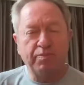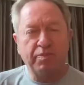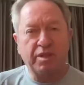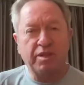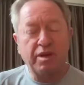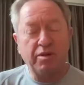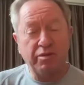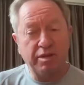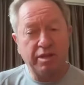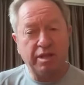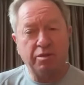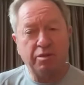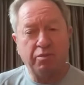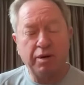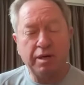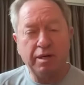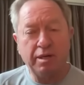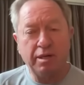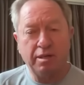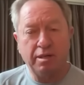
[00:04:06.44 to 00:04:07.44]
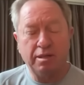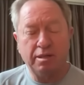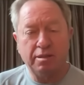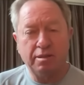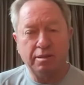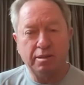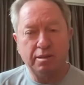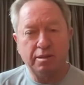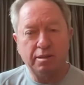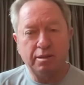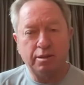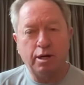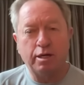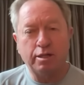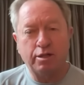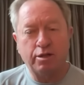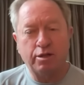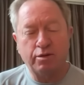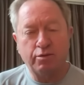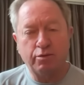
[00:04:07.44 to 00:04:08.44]
73
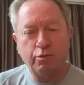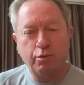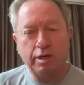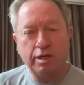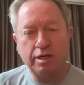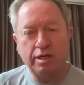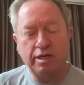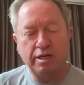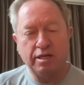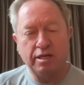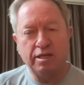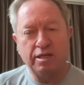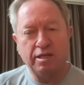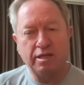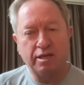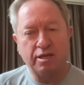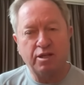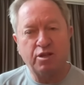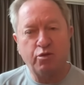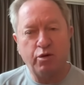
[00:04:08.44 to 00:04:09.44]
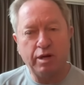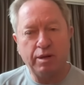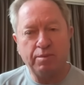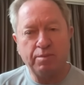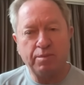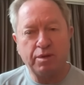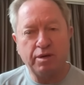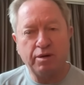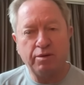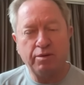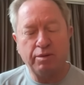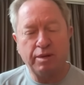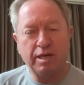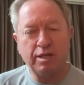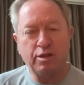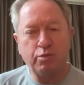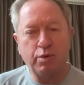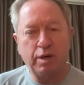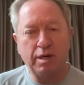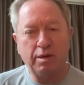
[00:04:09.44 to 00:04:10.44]
knots of wind is extreme. So
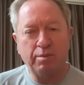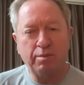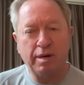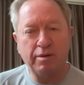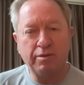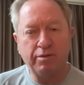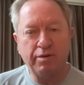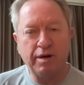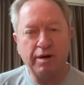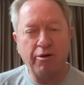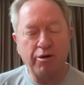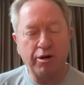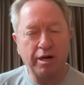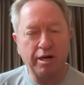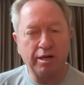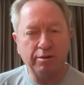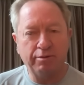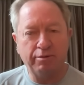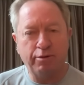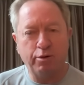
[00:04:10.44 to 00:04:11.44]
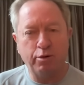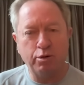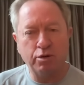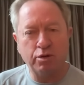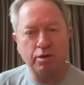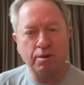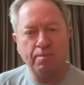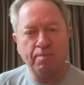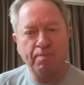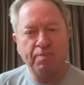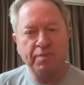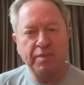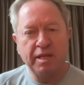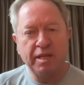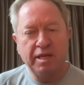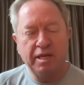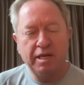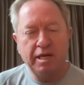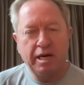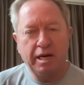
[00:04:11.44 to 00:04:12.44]
that's well above hurricane force.
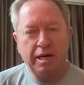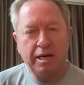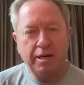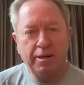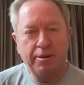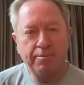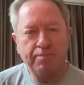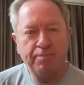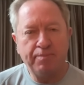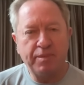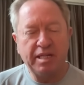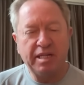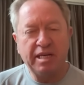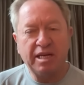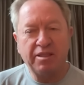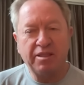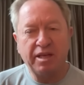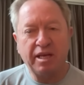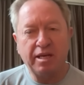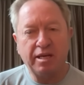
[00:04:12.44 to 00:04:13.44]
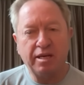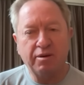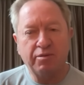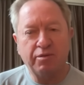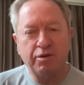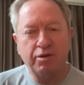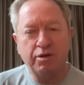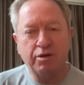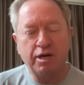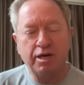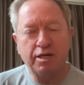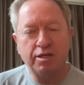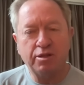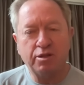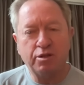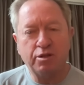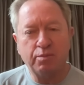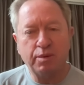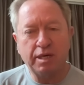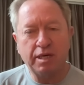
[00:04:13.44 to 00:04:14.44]
And I think if you're
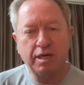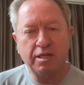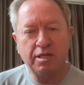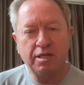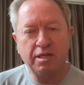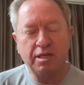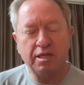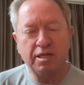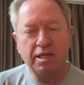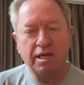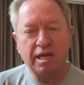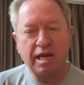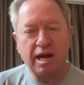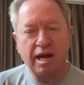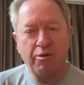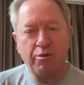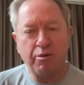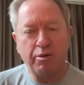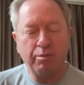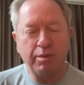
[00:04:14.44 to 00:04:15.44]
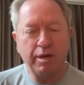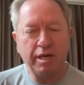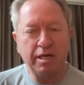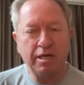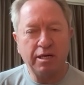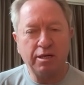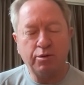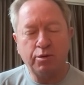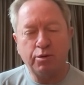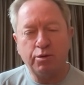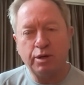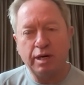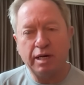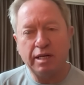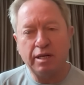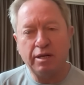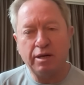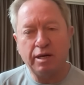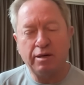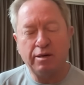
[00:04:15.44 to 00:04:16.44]
going to be in the Caribbean or
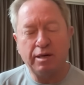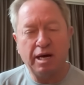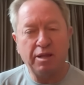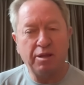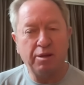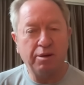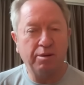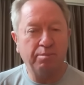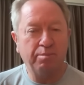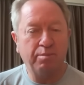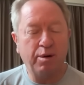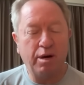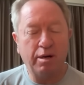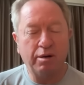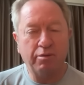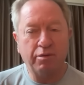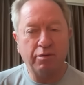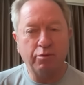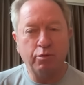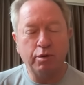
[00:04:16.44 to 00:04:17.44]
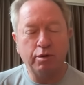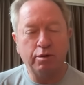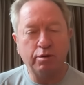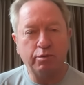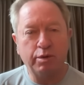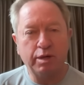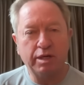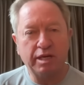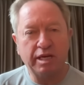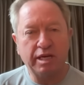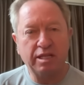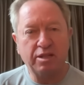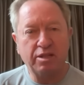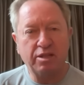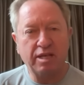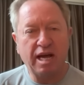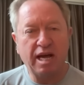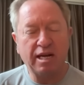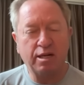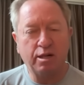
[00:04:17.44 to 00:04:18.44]
any other part of the world where you get
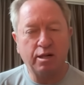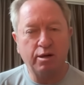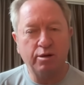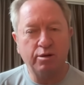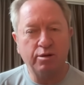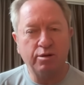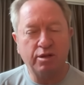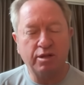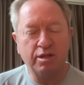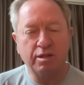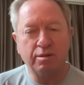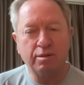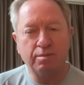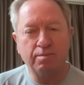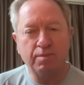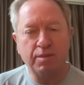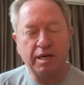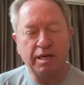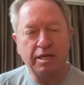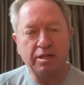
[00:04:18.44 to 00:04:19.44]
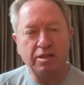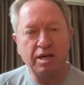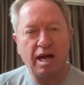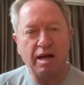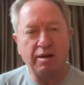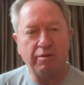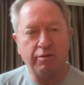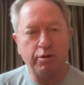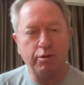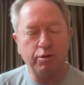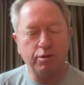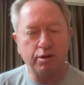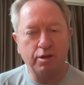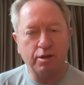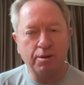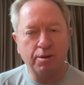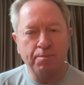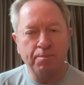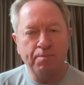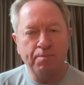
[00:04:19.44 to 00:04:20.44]
cyclones and typhoons,